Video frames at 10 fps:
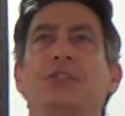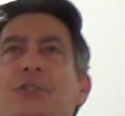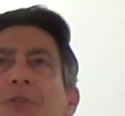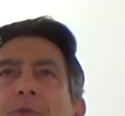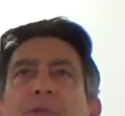
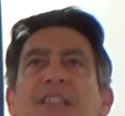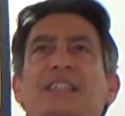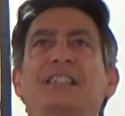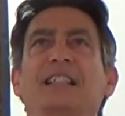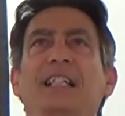to
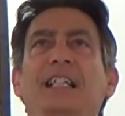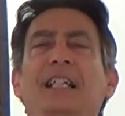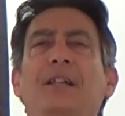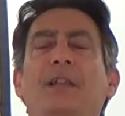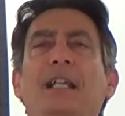
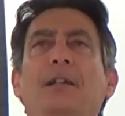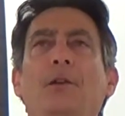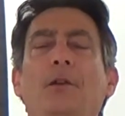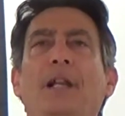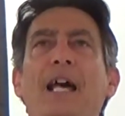see the
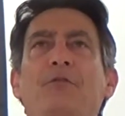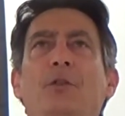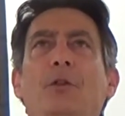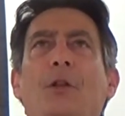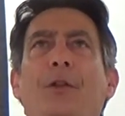
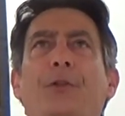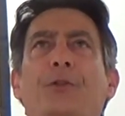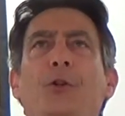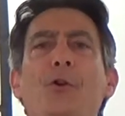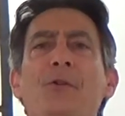level, the
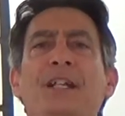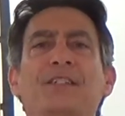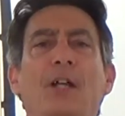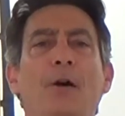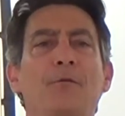
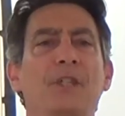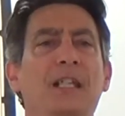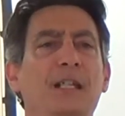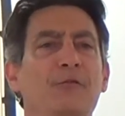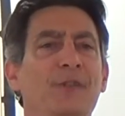thoroughness of
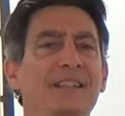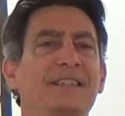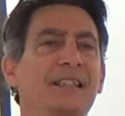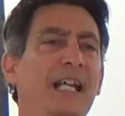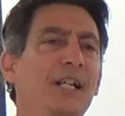the
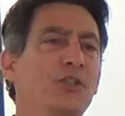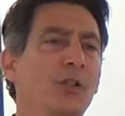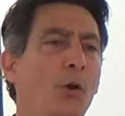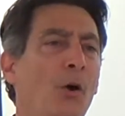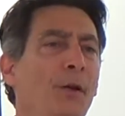
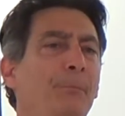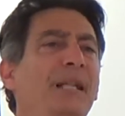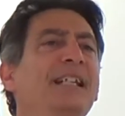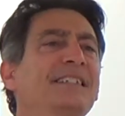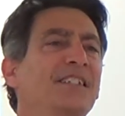investigation on
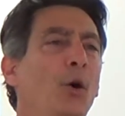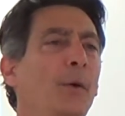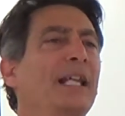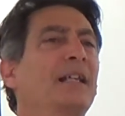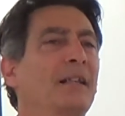
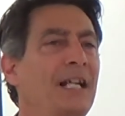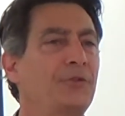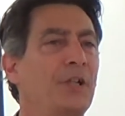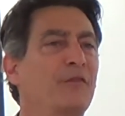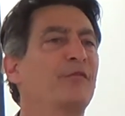
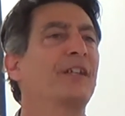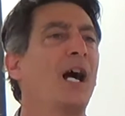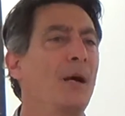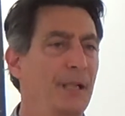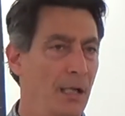piezoelectric
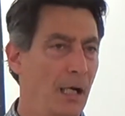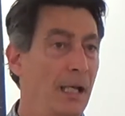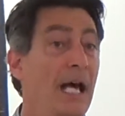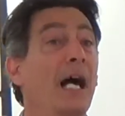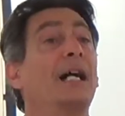phenomenon.
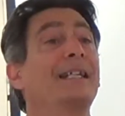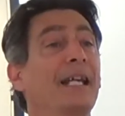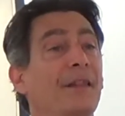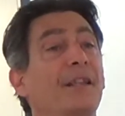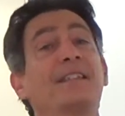
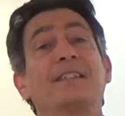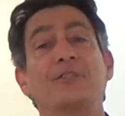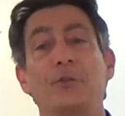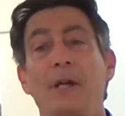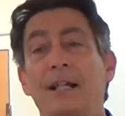Again, this is
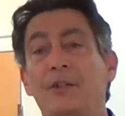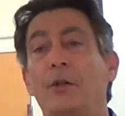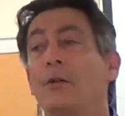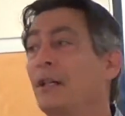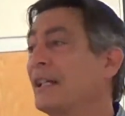direct
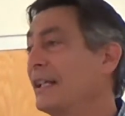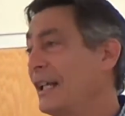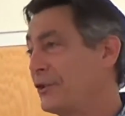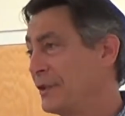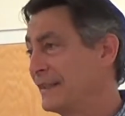current
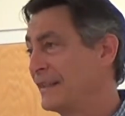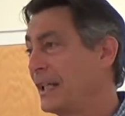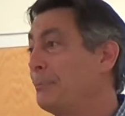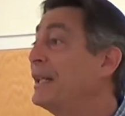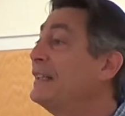
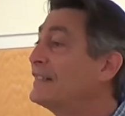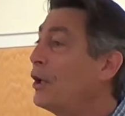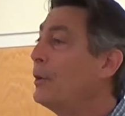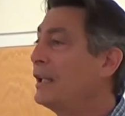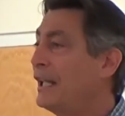electricity,
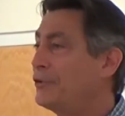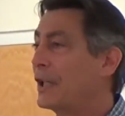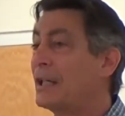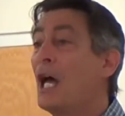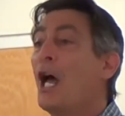
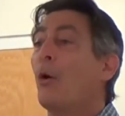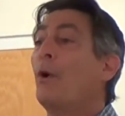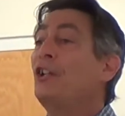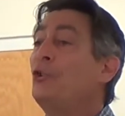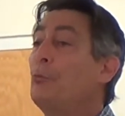piezoelectric.
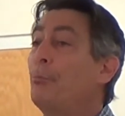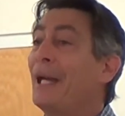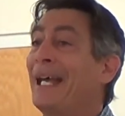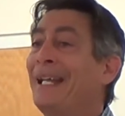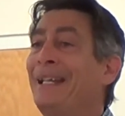When you
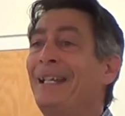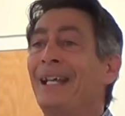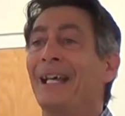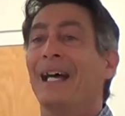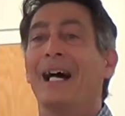bend
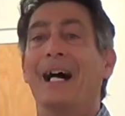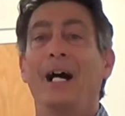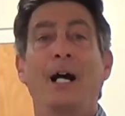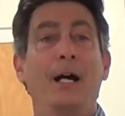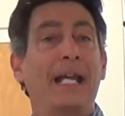
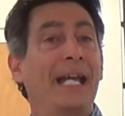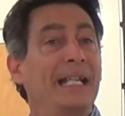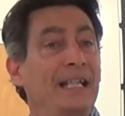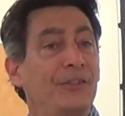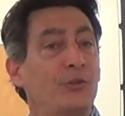
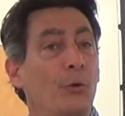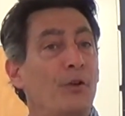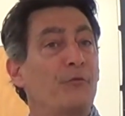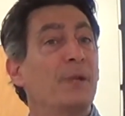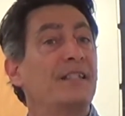any
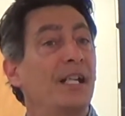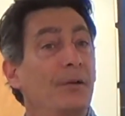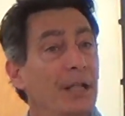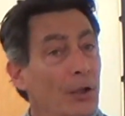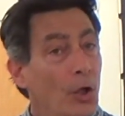sort of
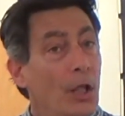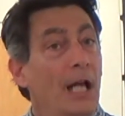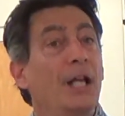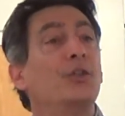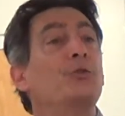material,
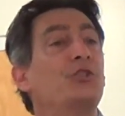you